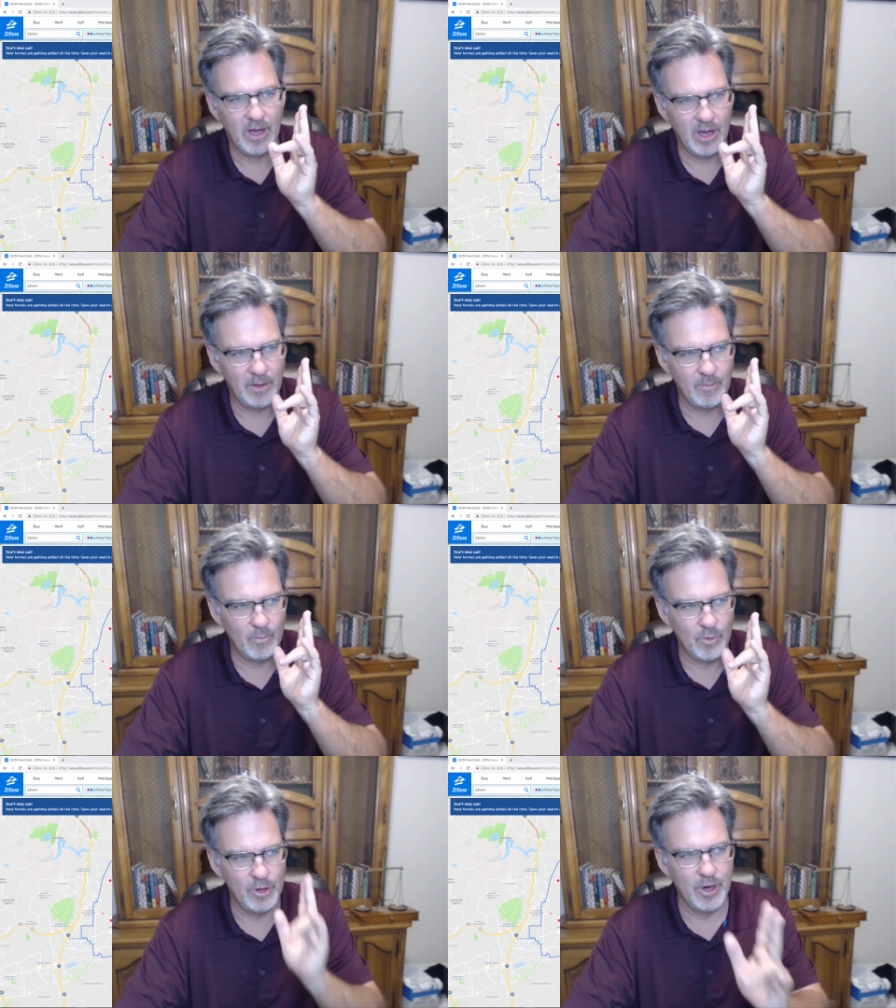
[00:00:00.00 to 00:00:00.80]
Um,
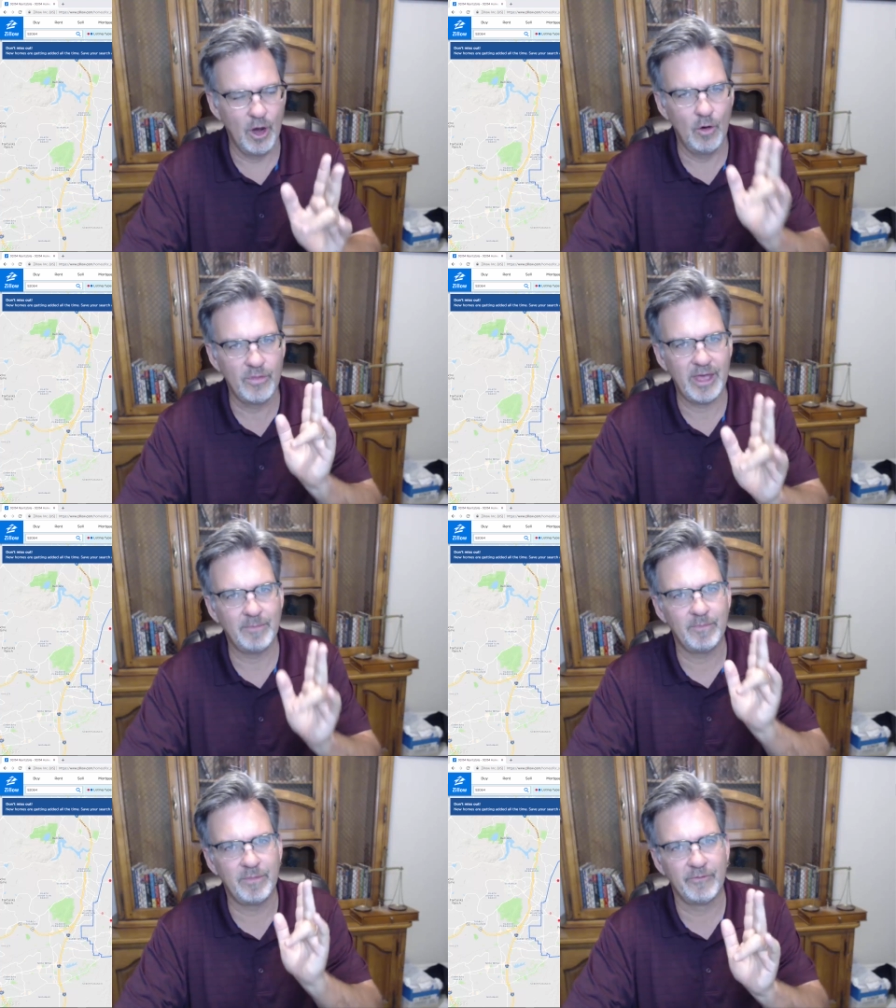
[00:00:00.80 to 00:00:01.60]
know
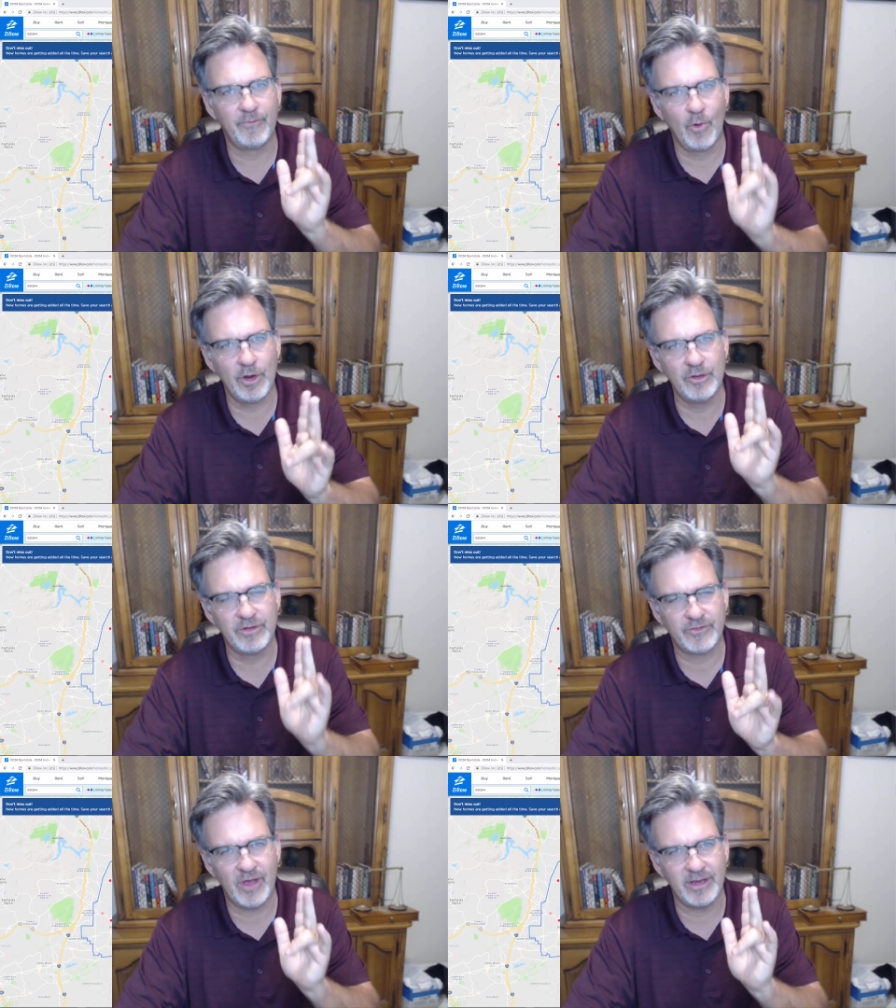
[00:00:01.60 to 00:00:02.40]
that before you
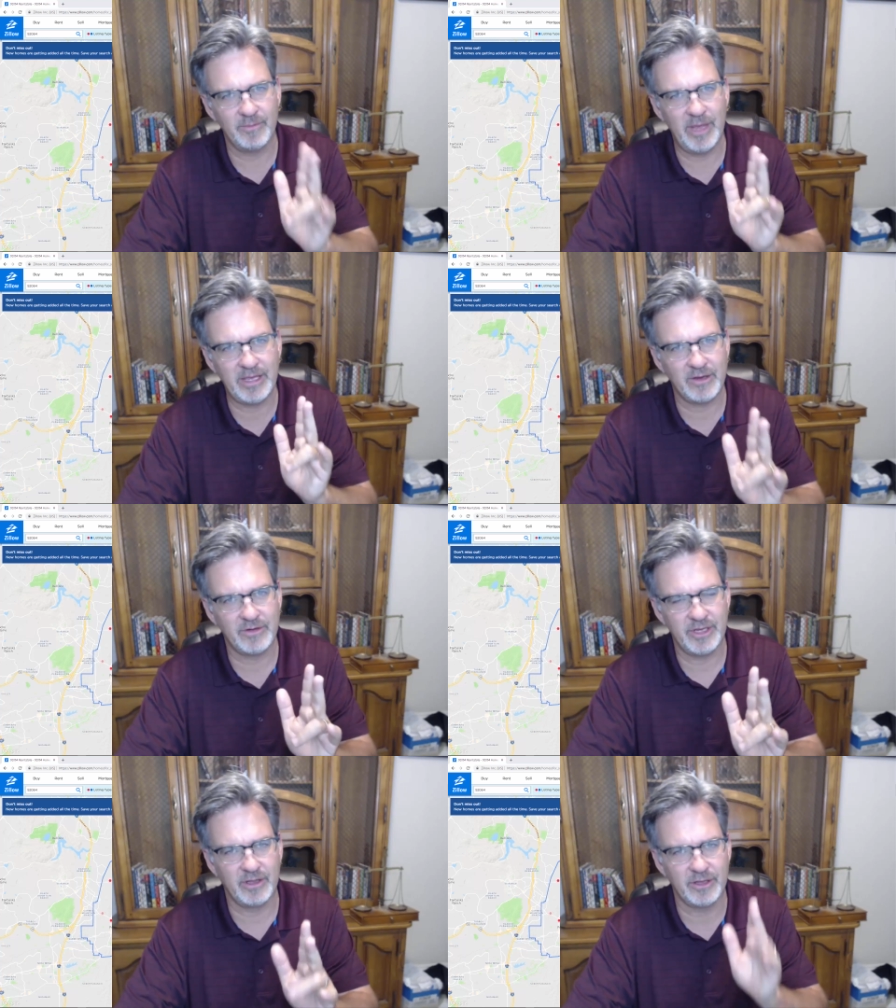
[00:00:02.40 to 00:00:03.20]
decide to make your
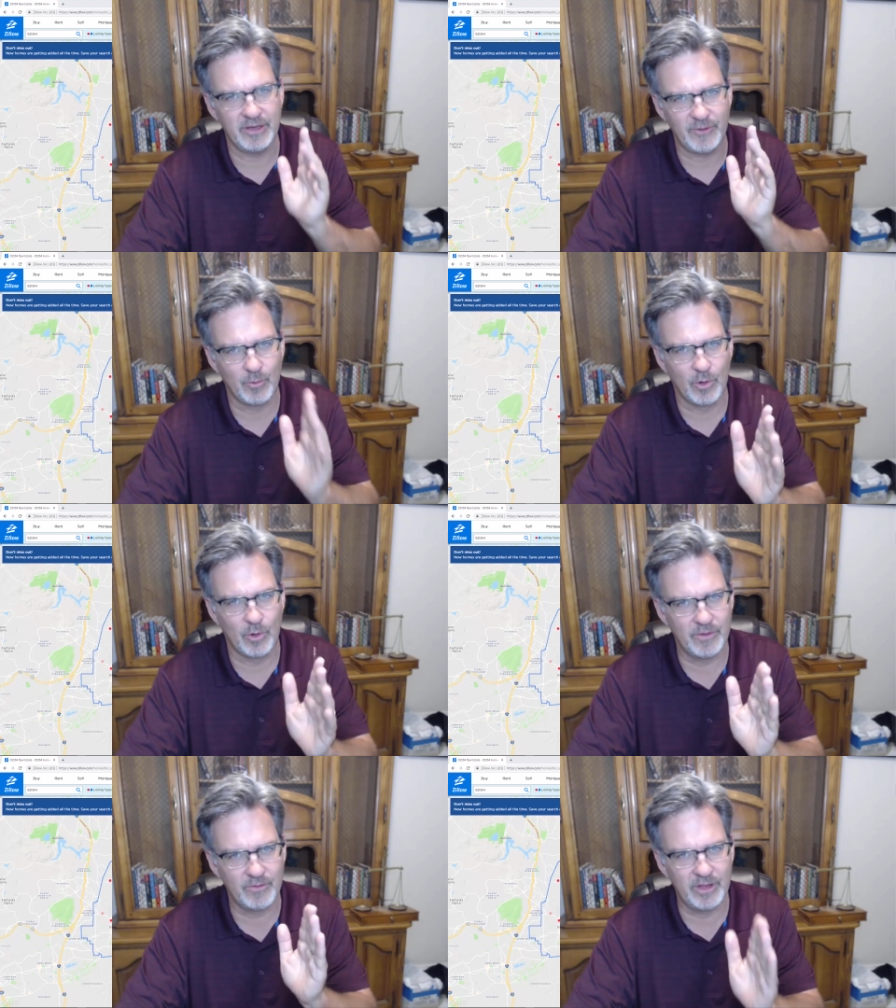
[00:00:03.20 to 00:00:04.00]
deal, if you're
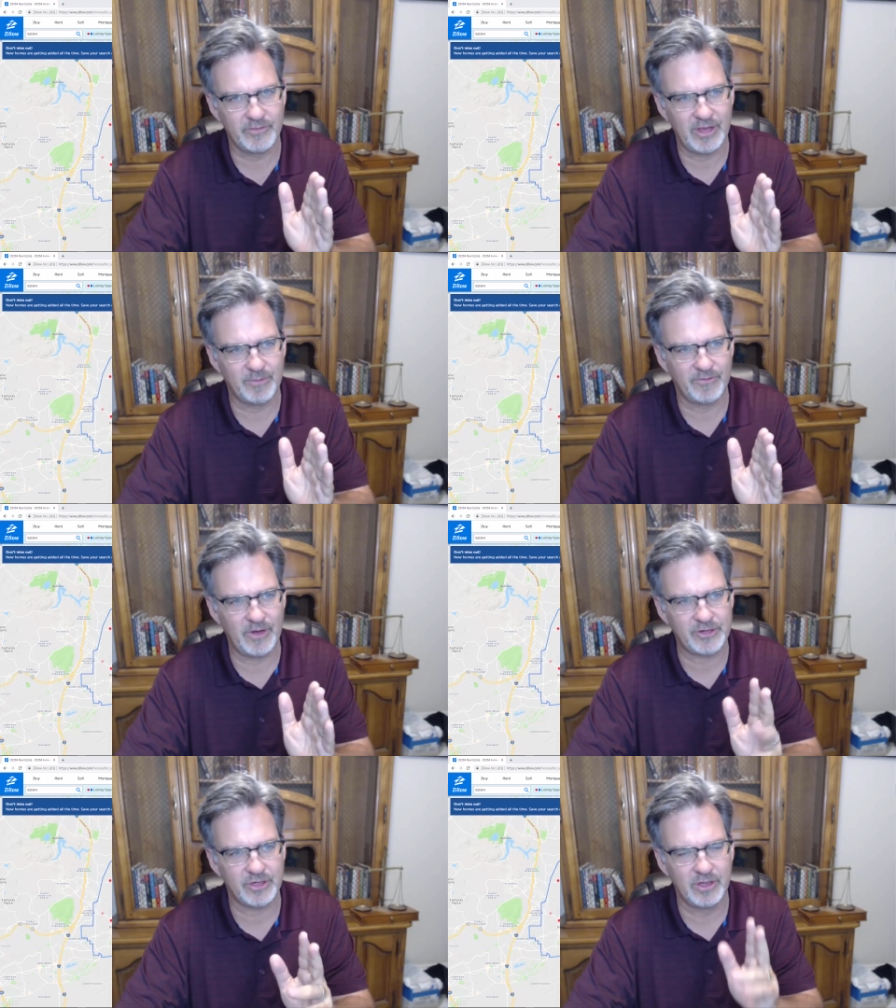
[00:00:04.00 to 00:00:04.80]
working with a real estate
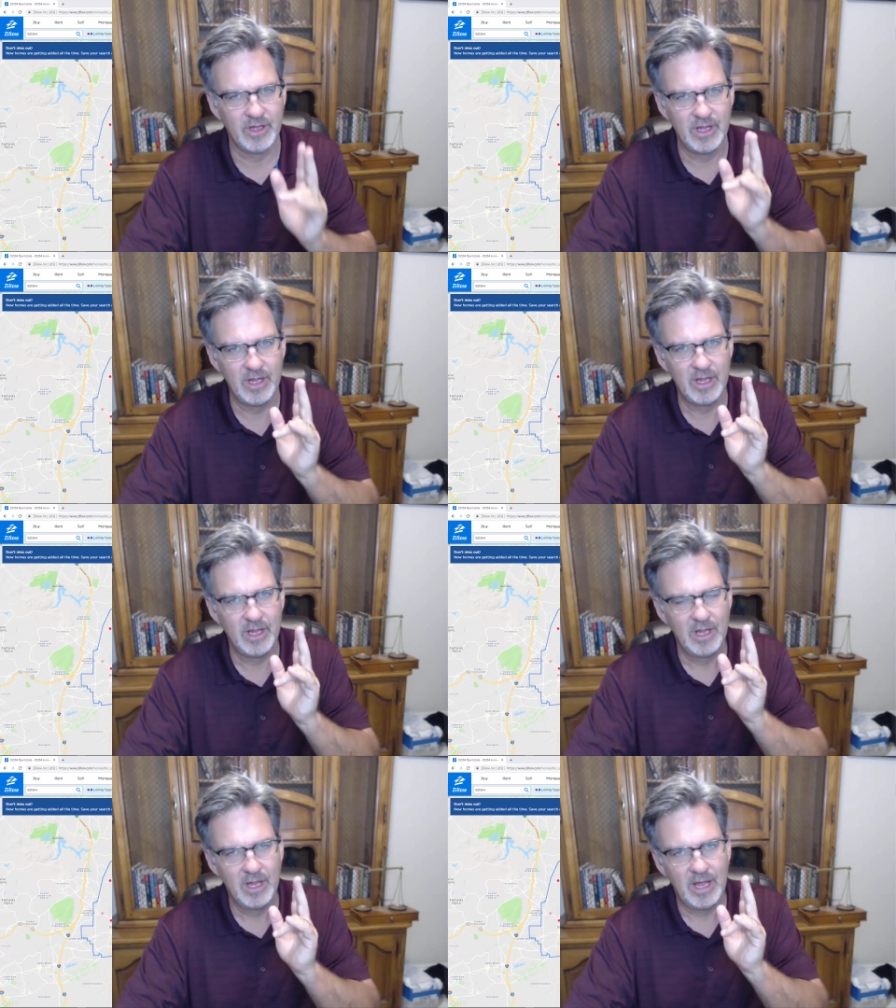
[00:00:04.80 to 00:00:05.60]
professional,
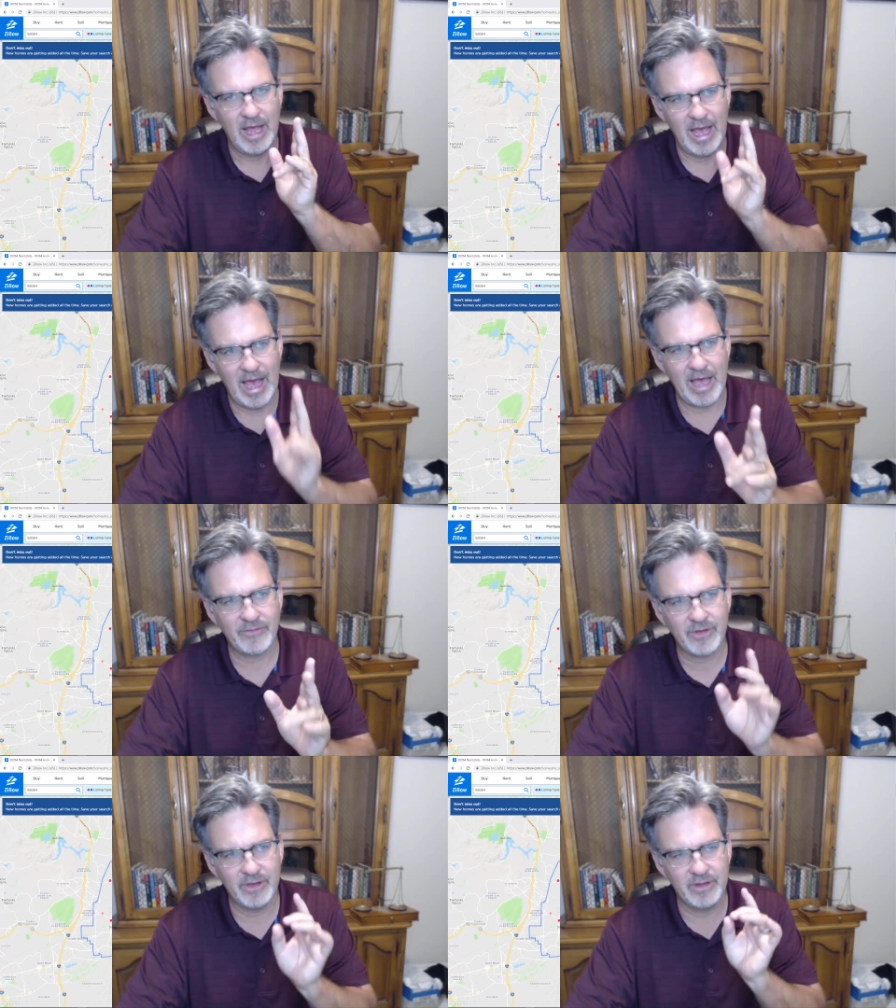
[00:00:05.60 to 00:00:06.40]
ask